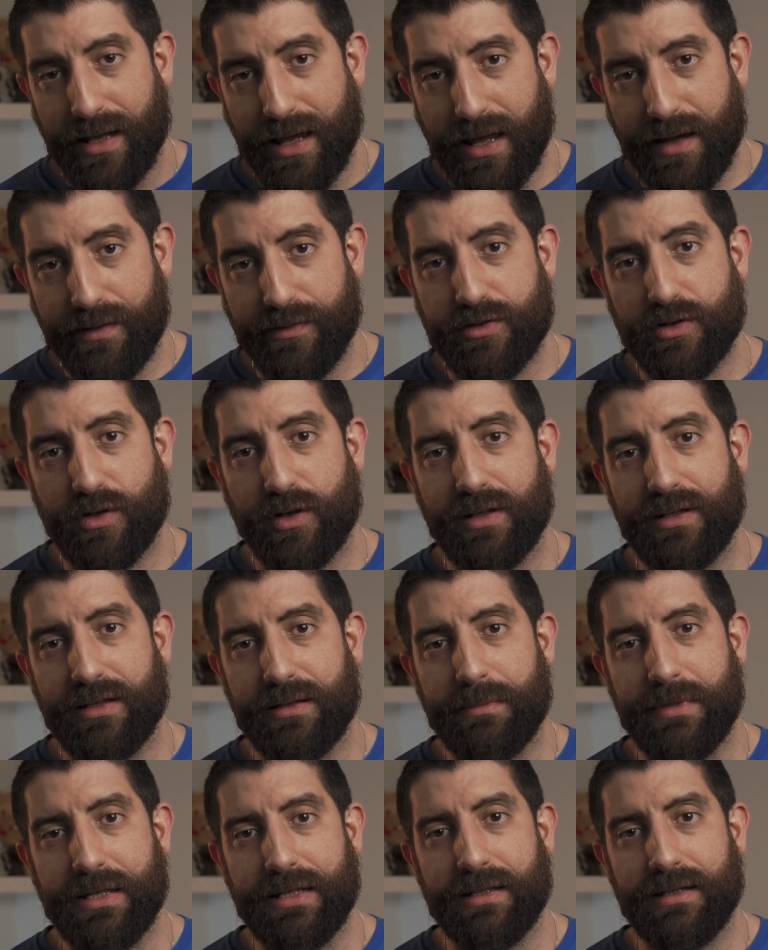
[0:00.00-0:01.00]
have joined the
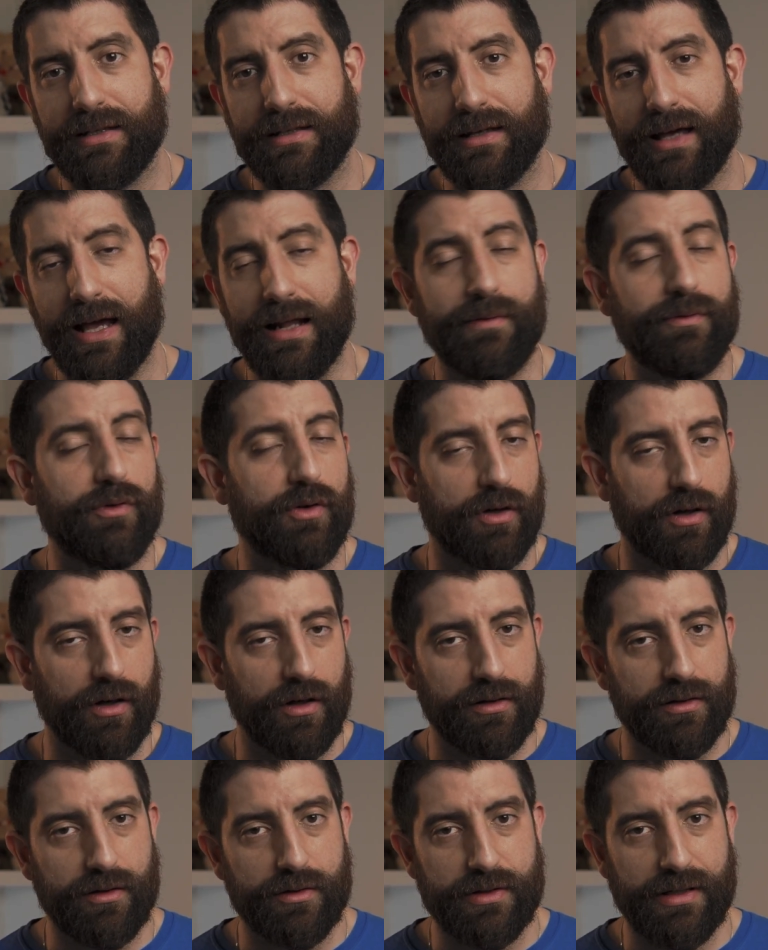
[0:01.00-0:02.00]
meeting and
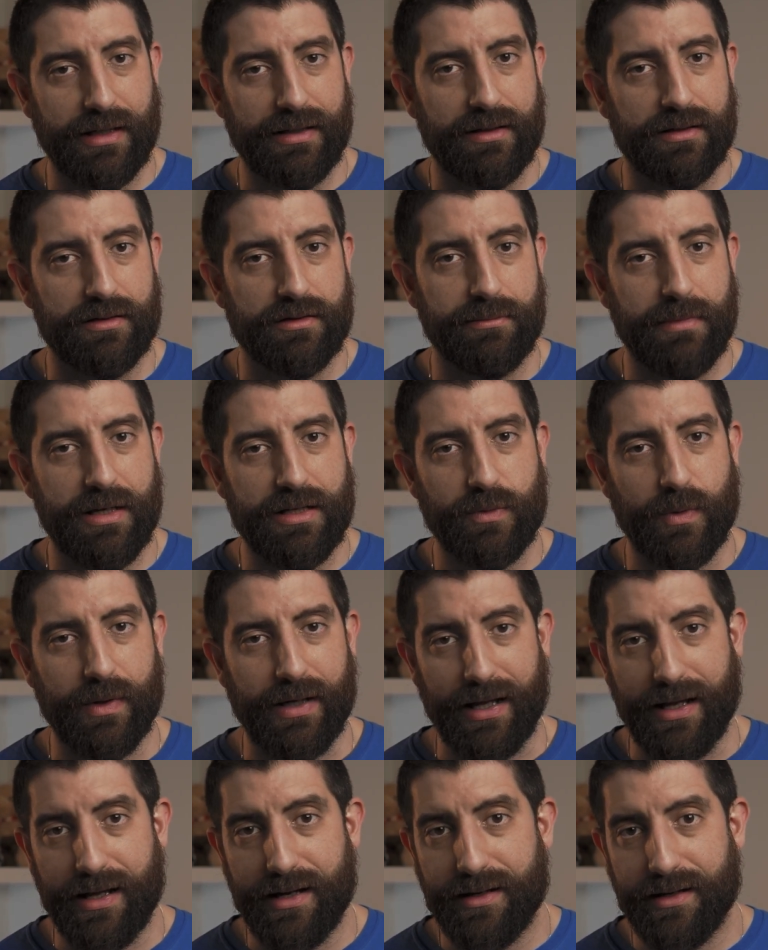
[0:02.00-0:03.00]
forgot to set the Zoom
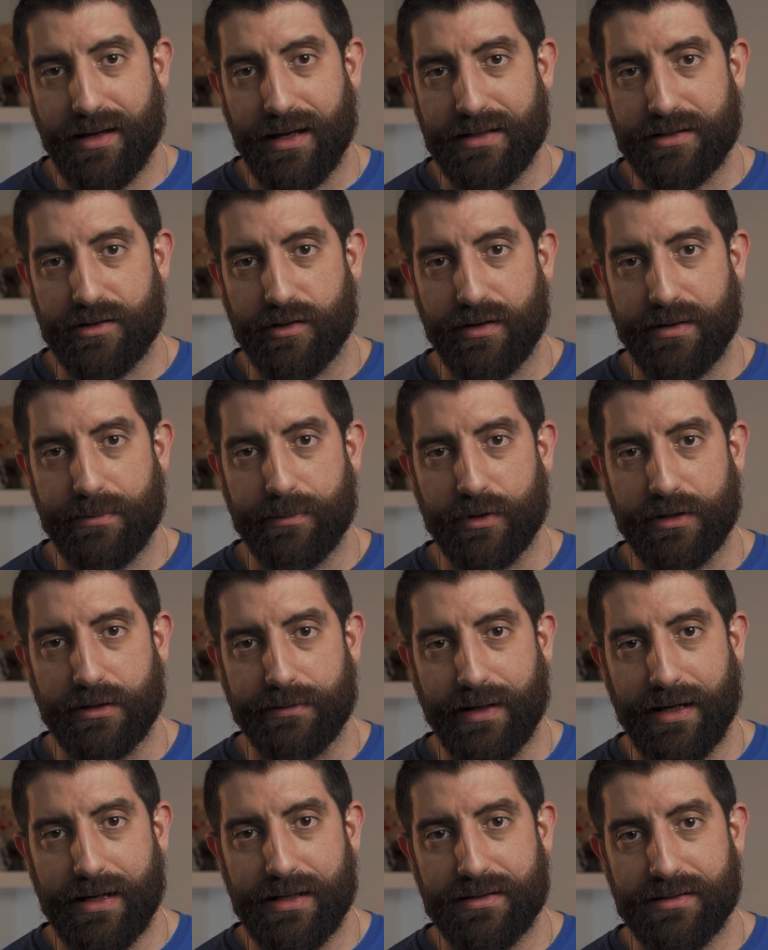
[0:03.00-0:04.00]
H1N as your input
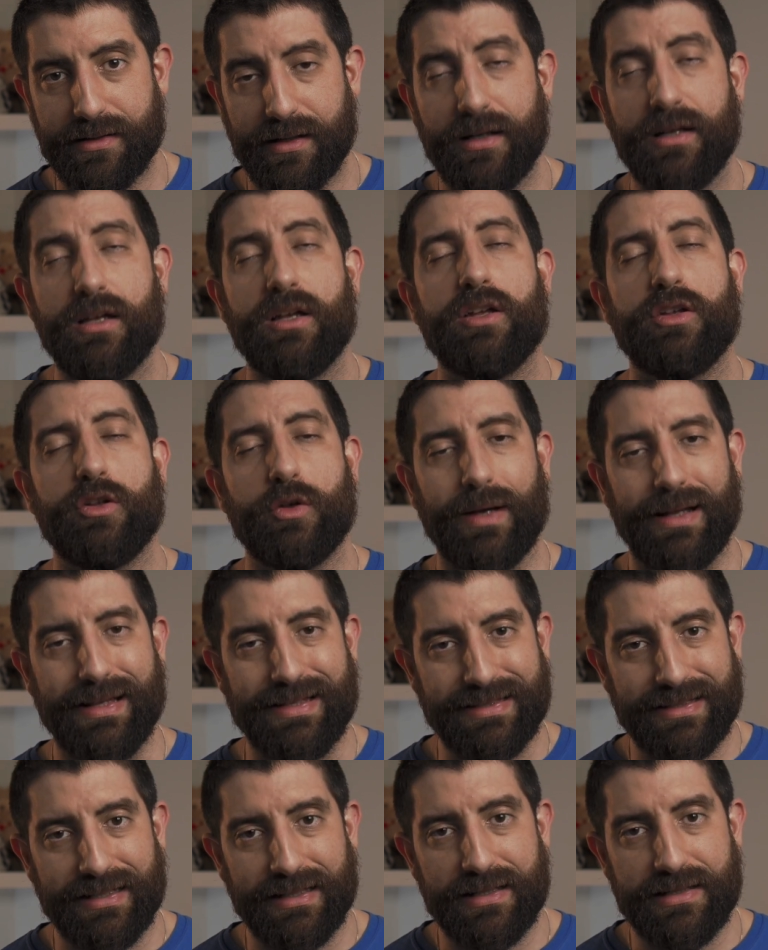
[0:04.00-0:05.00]
device, you can
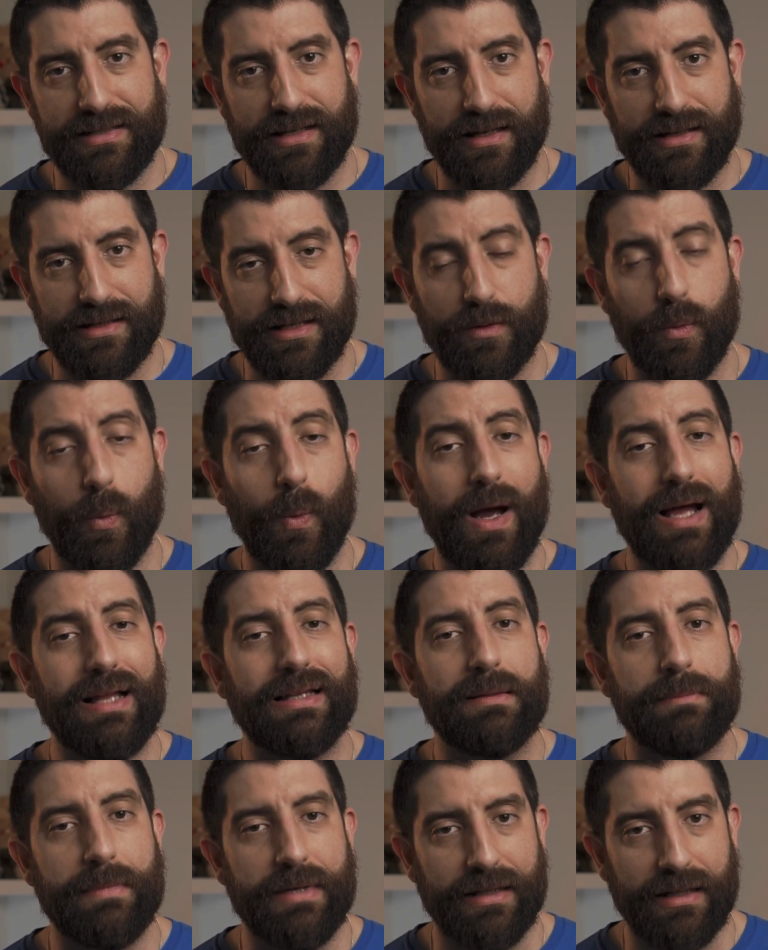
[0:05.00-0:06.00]
still change it while
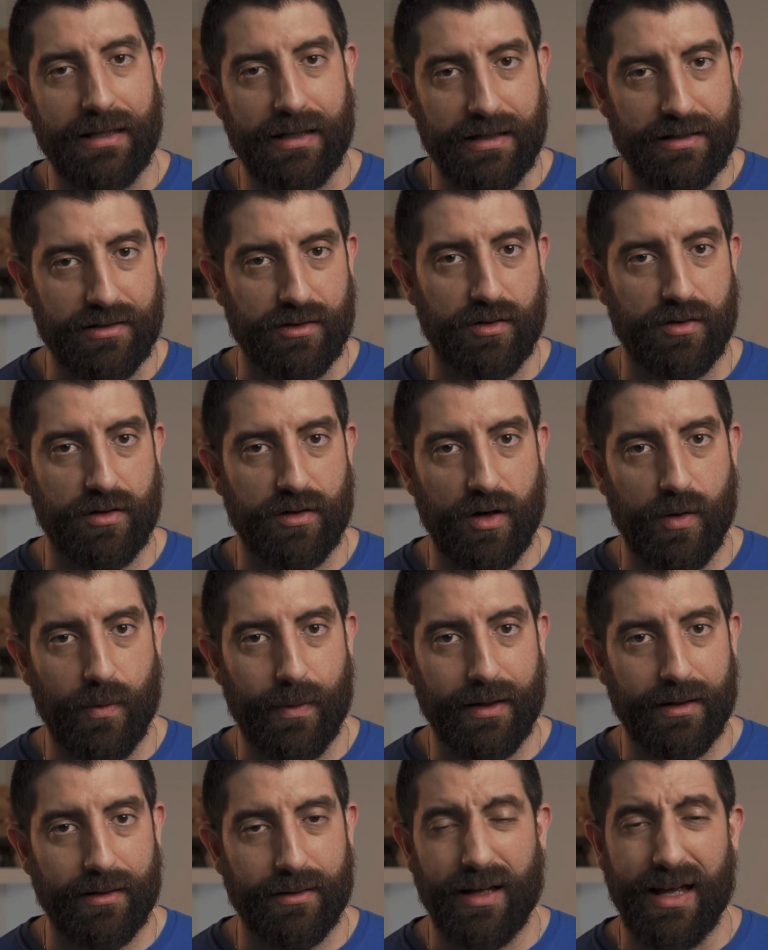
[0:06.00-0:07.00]
the meeting is
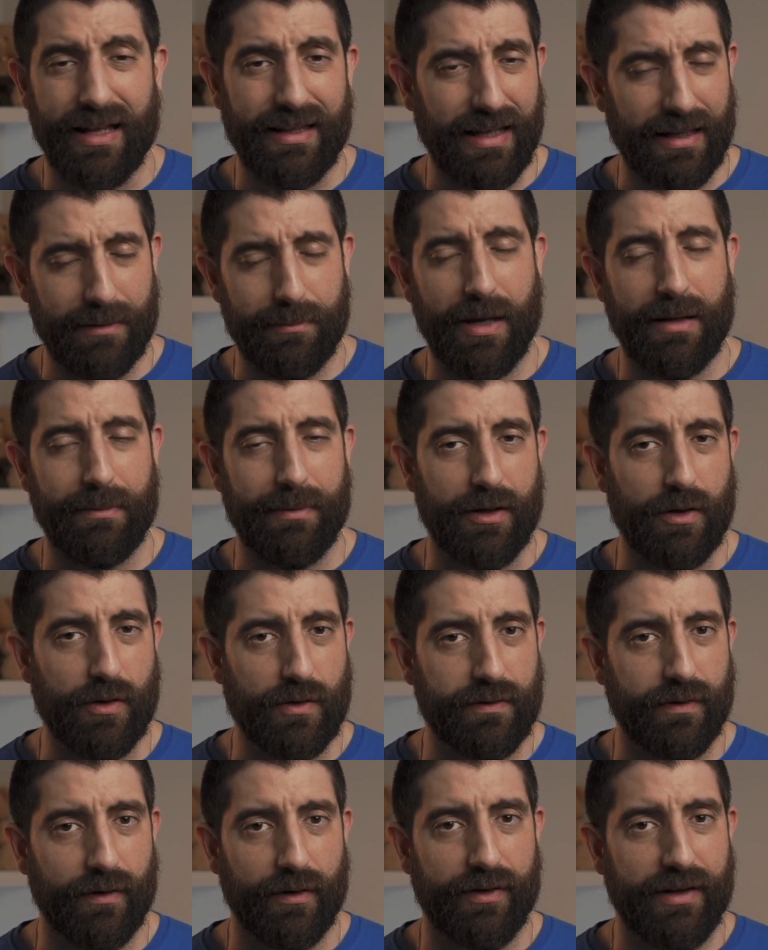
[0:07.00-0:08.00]
ongoing. And that might be a
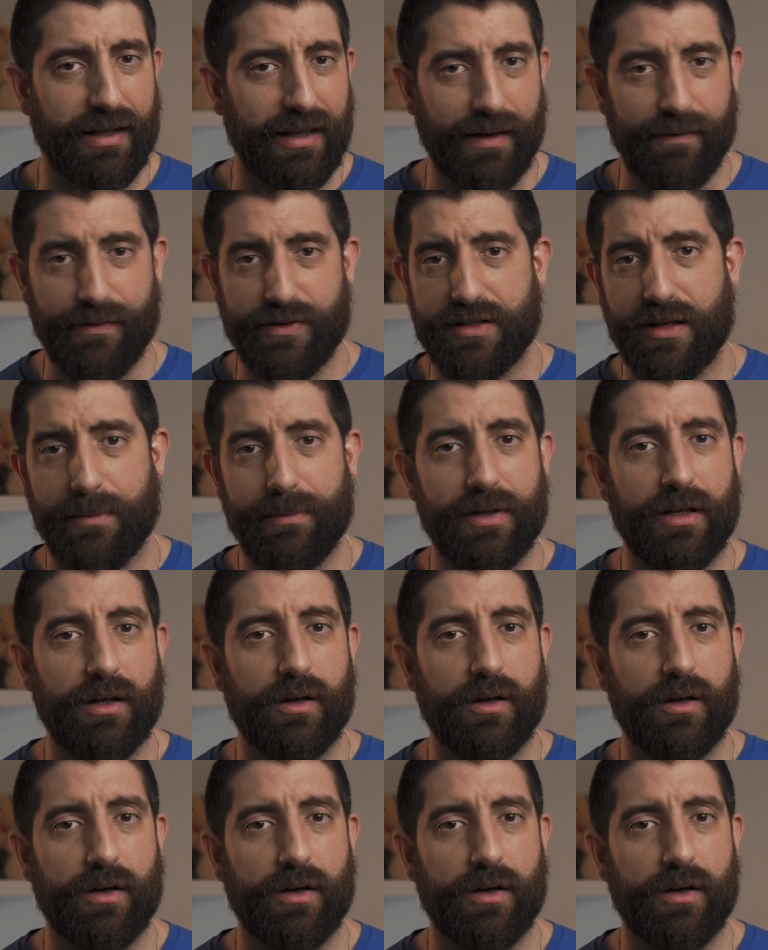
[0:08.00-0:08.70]
useful thing if something